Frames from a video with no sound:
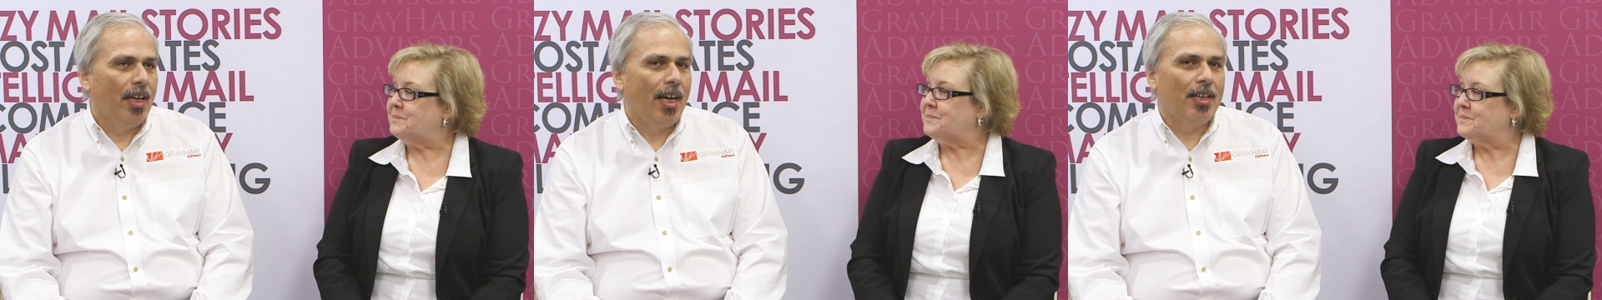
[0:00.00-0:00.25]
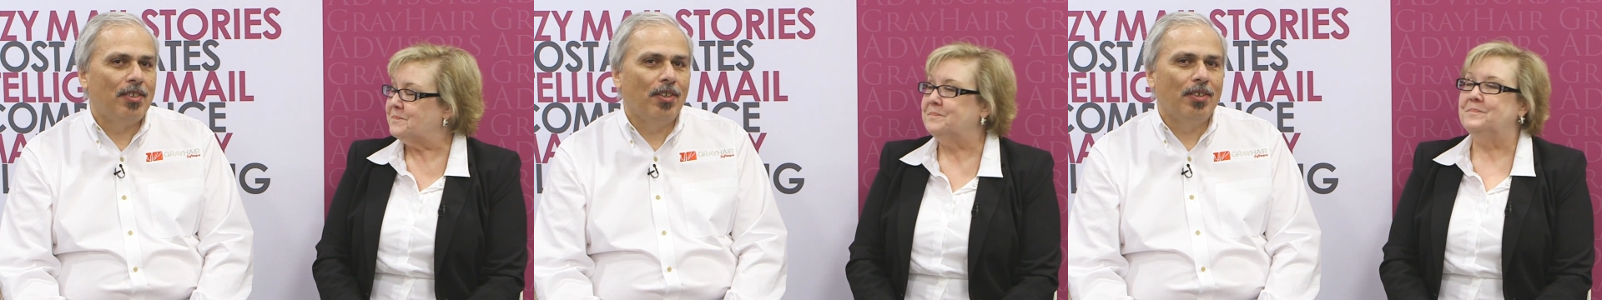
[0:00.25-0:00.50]

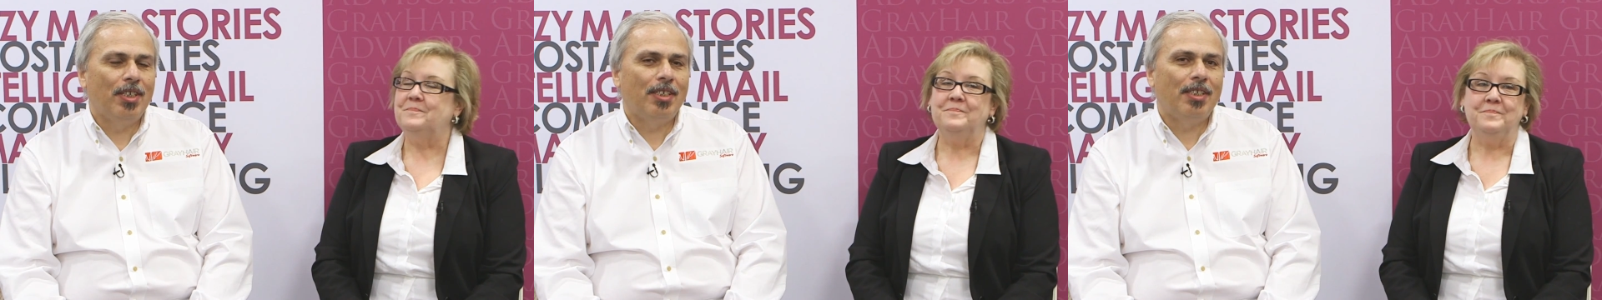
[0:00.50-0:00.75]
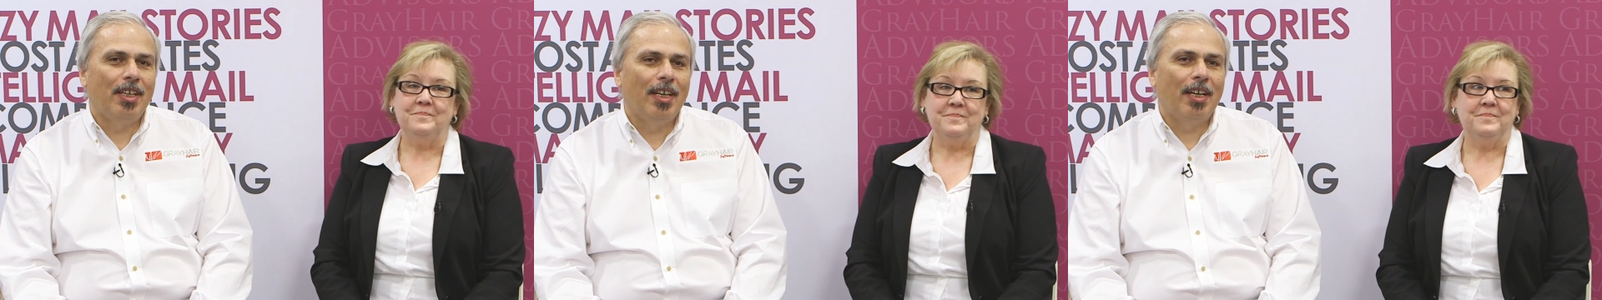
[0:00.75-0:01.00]
Speaker 1: Yeah, so
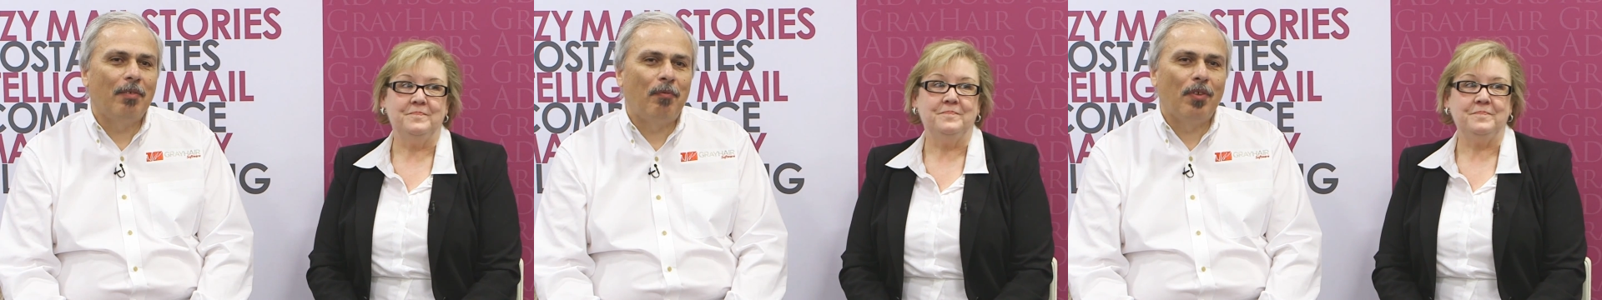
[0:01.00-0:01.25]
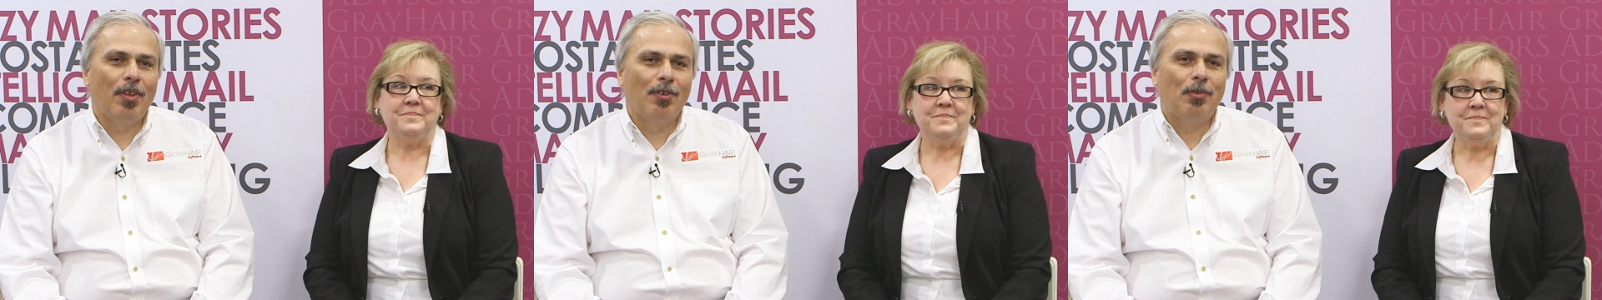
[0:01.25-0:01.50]
just uh,
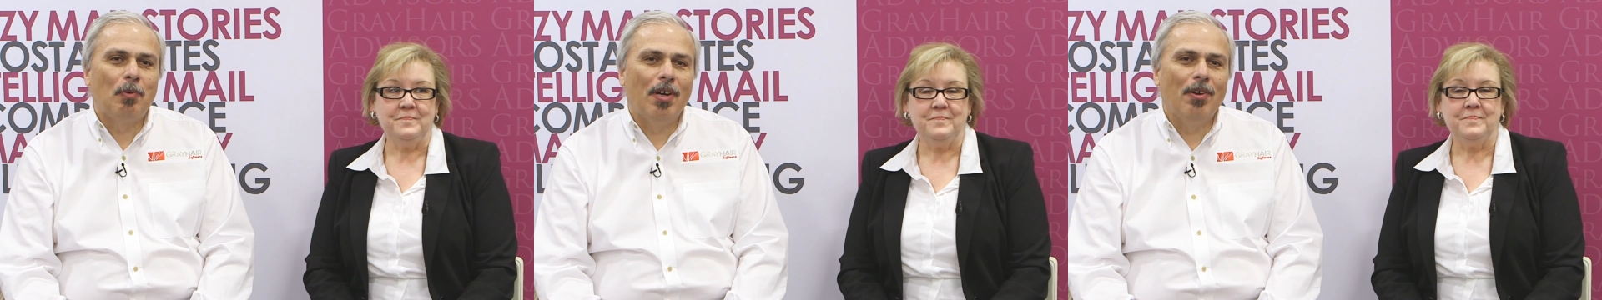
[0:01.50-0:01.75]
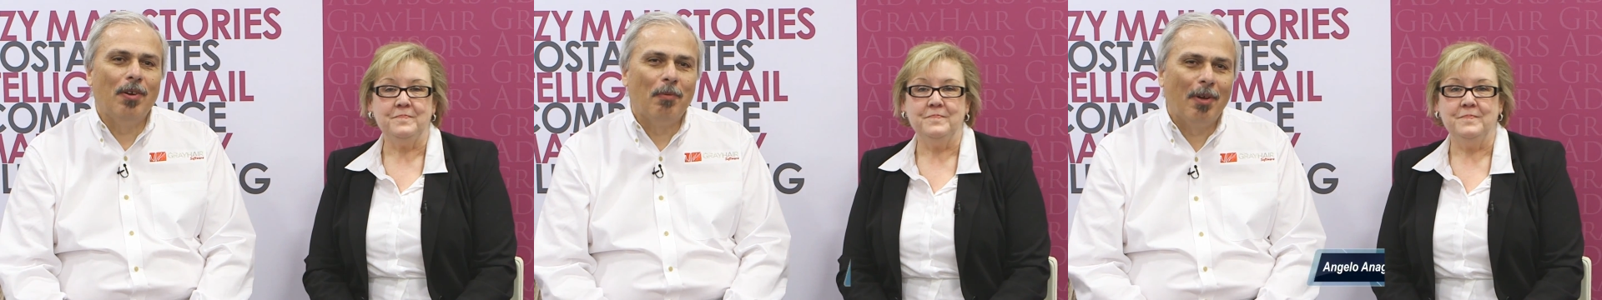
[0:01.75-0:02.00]
for those
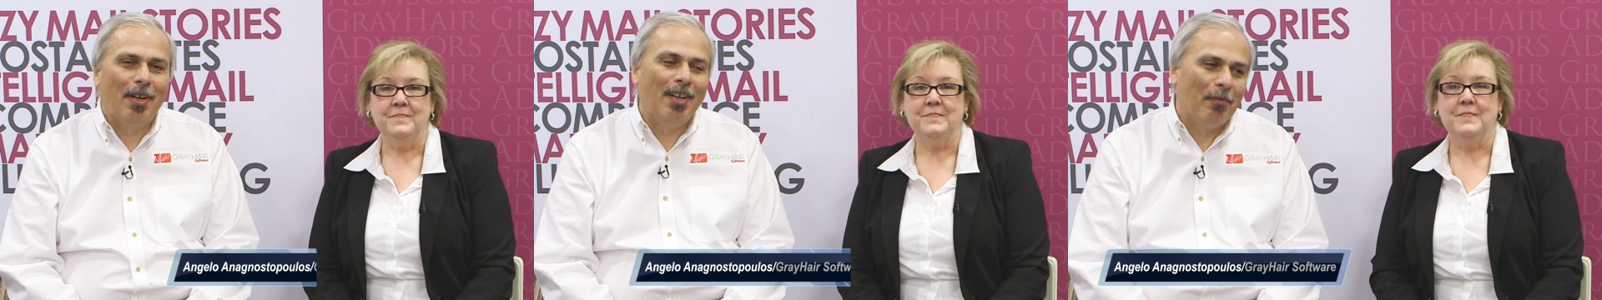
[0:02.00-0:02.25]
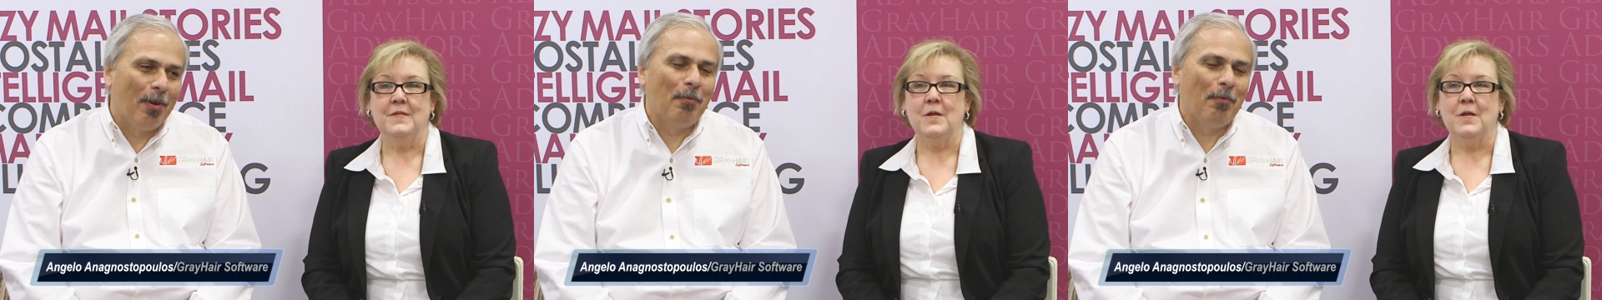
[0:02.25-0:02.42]
wondering what,